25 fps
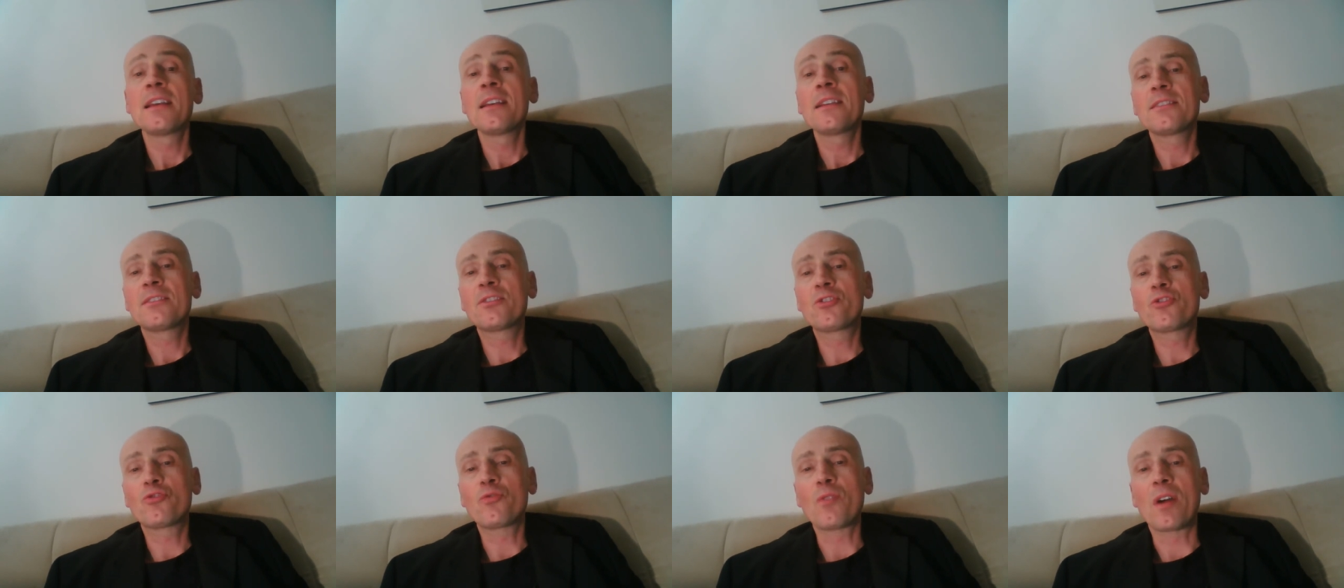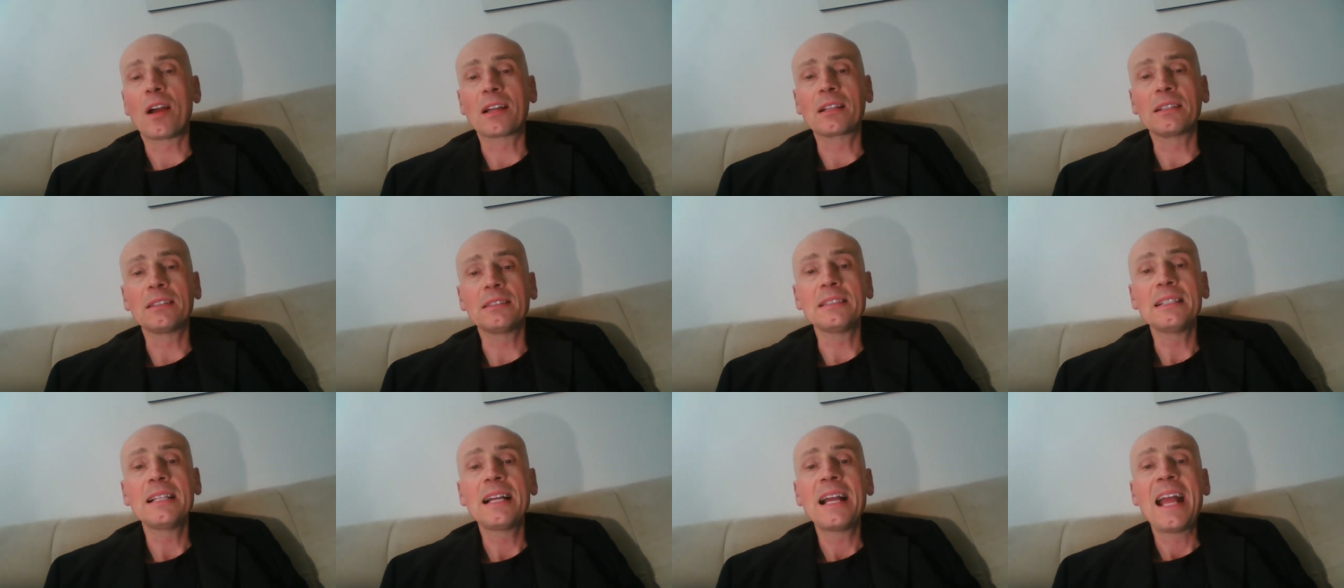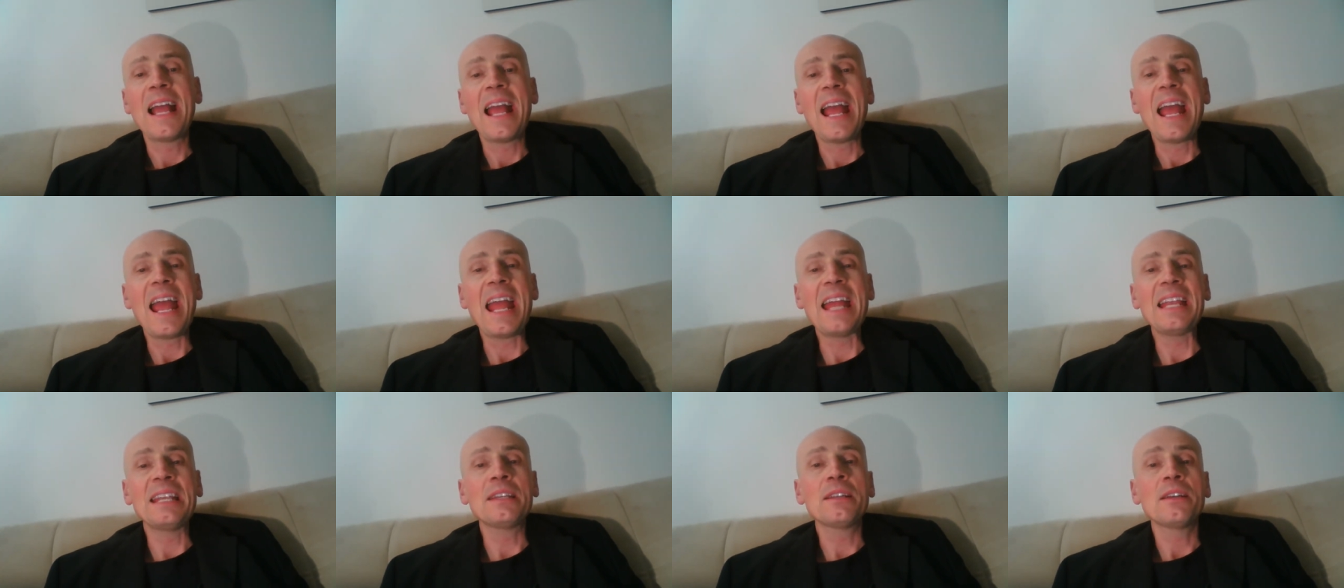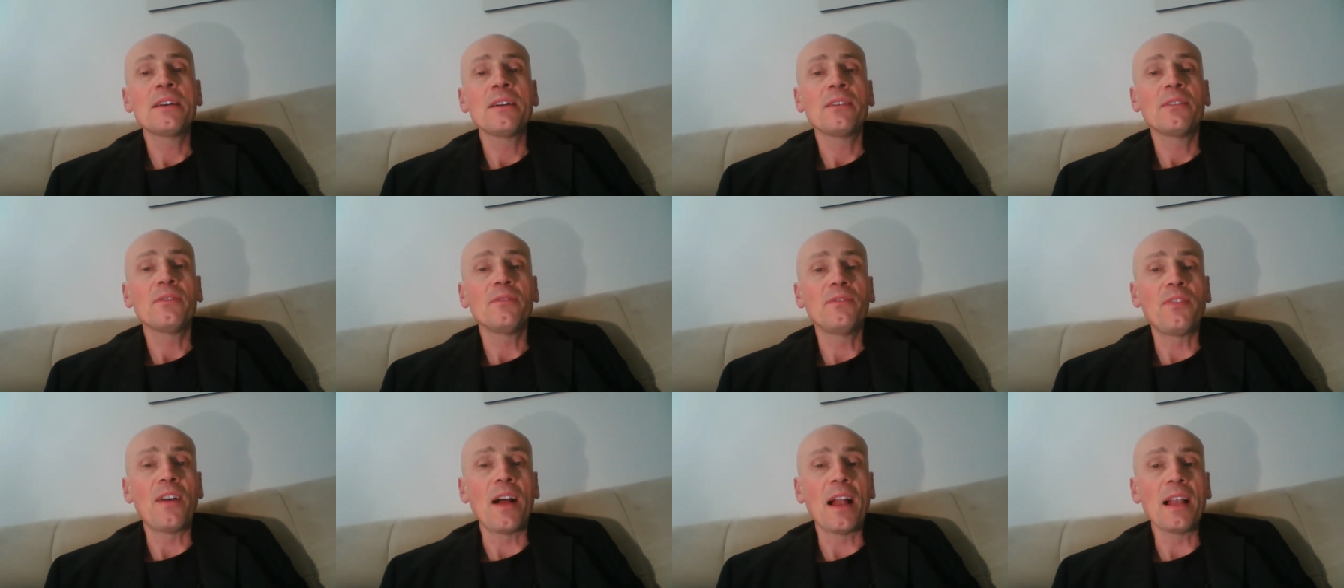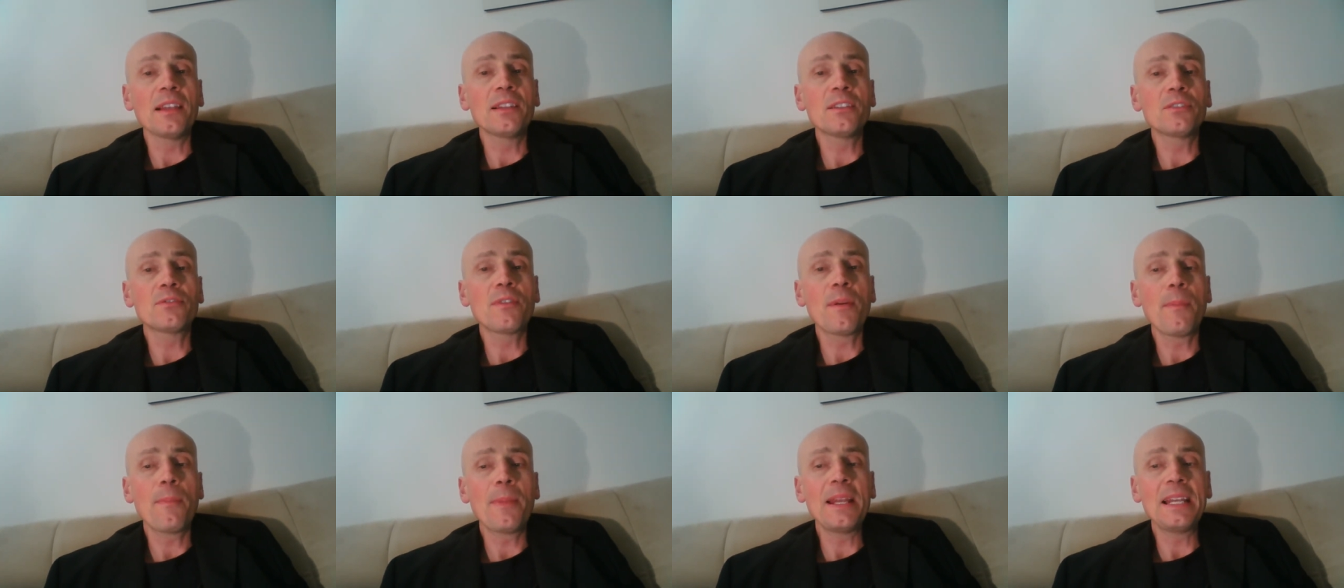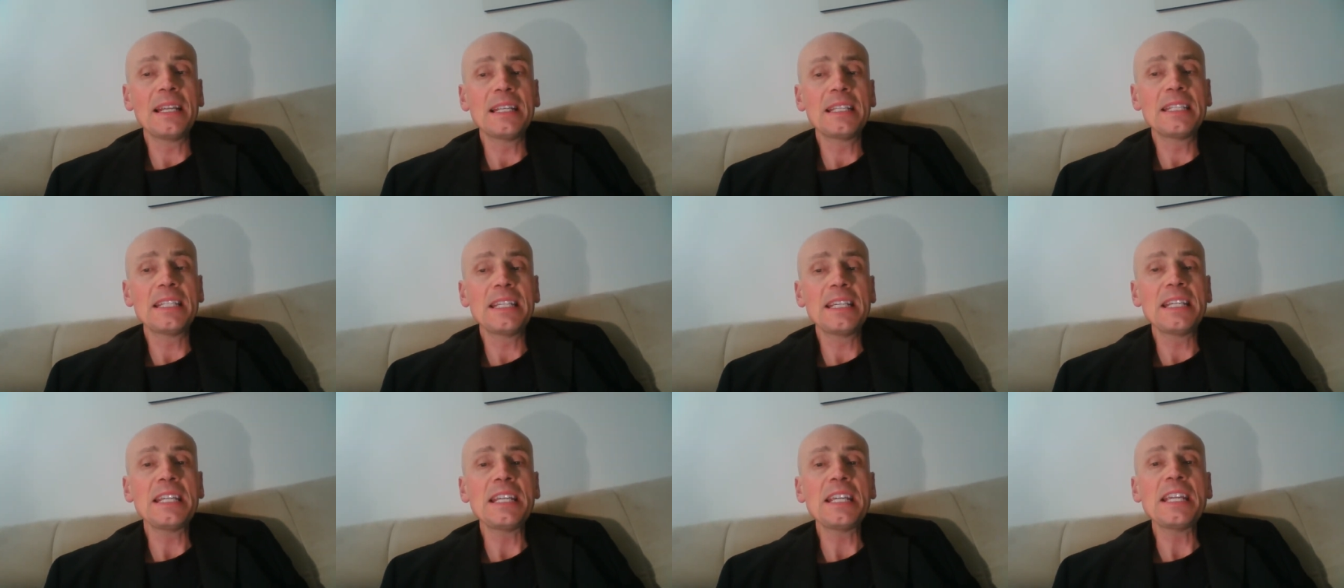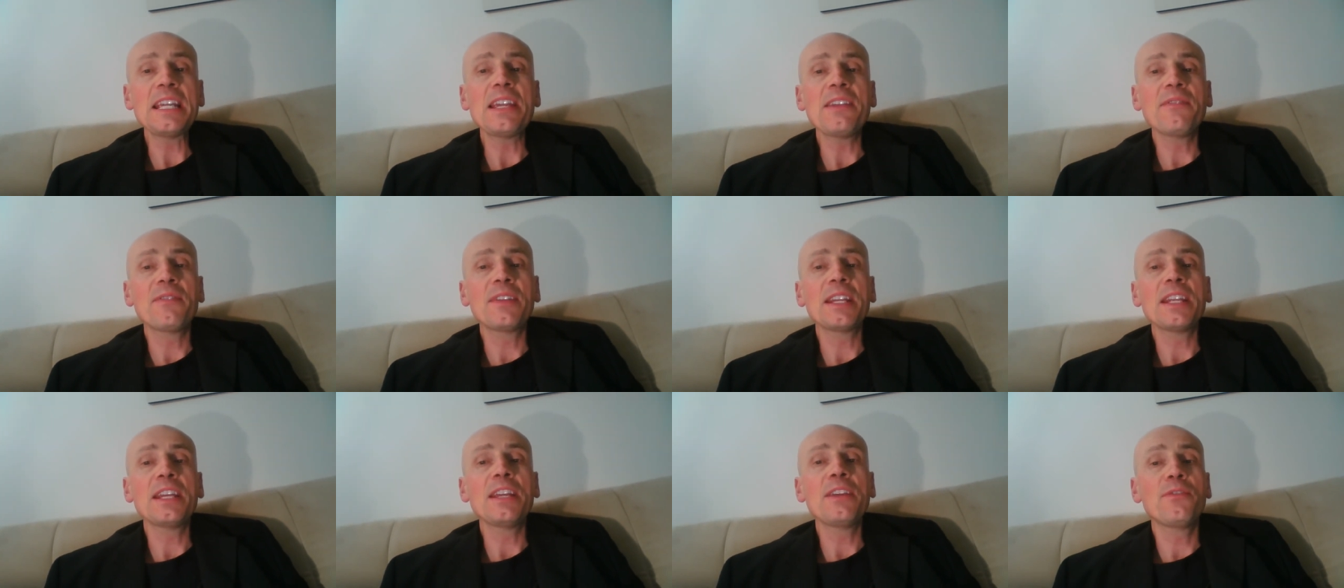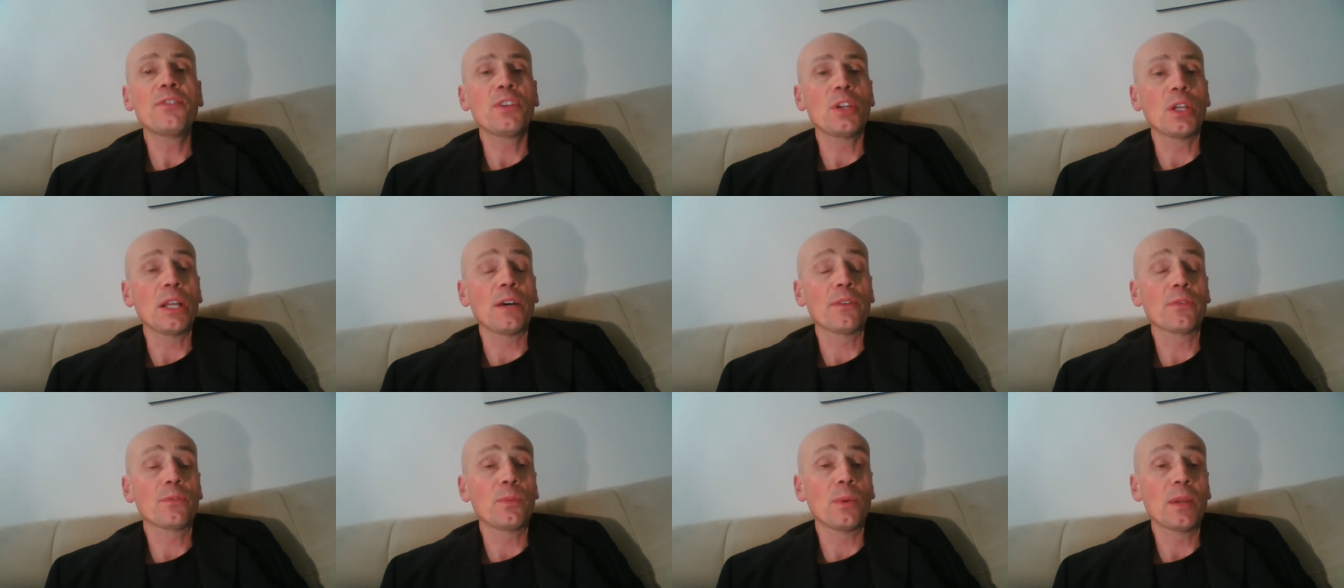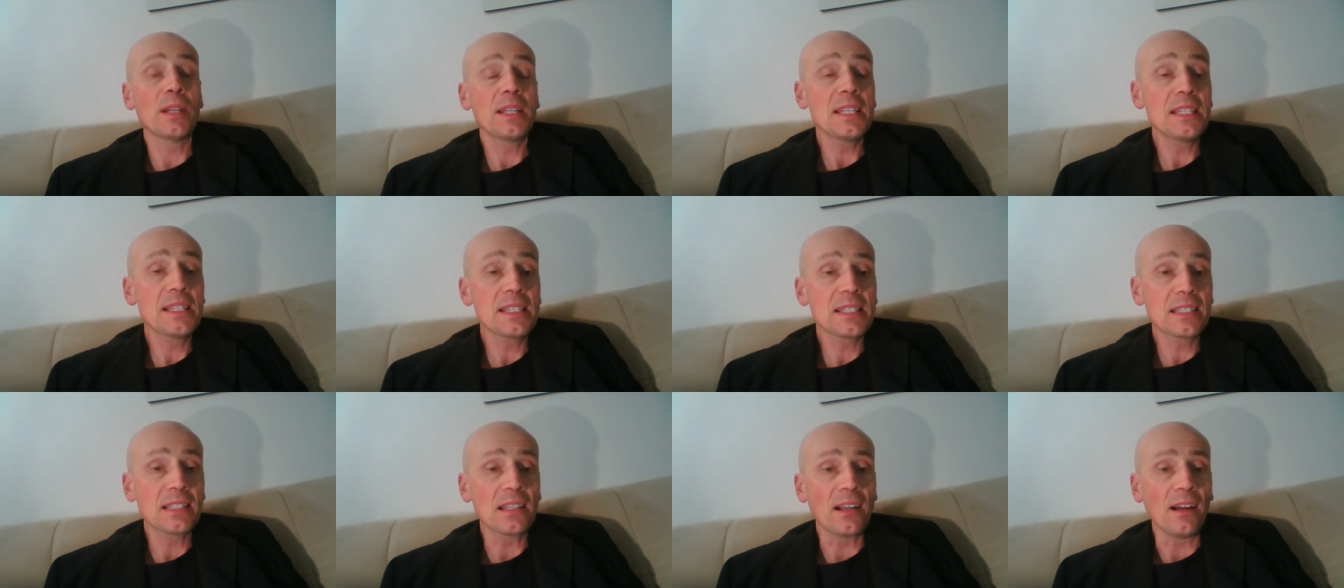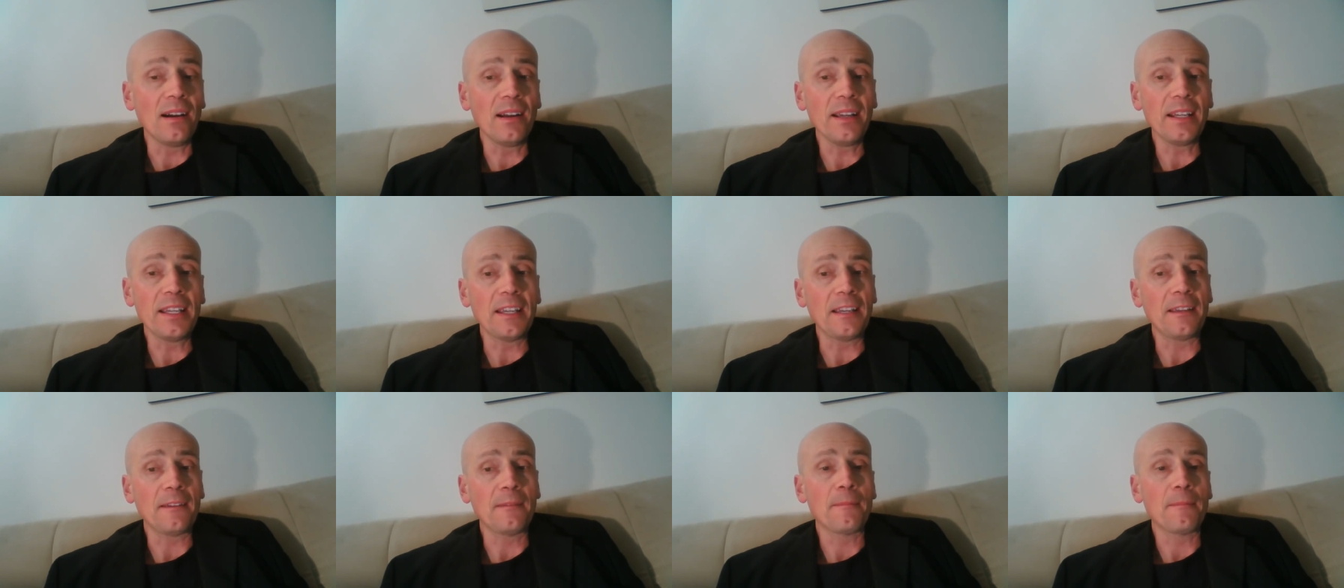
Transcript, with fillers: struggle, and vulnerability, even if your loved one is dying.